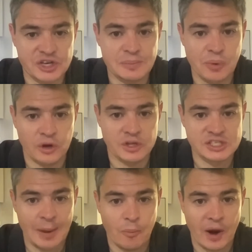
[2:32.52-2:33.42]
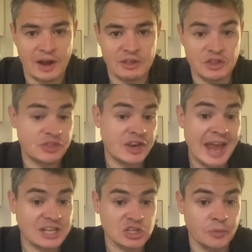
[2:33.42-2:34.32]
first important step, where the
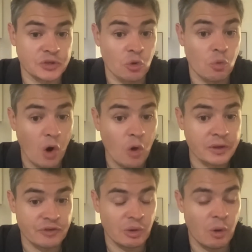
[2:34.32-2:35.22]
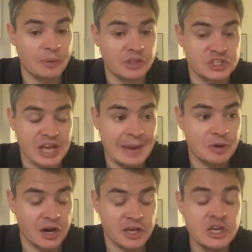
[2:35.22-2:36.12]
next club to do it won't be the
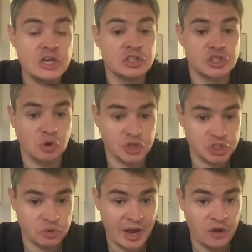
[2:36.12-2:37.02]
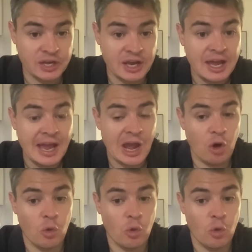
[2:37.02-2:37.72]
same kind of discussion around it.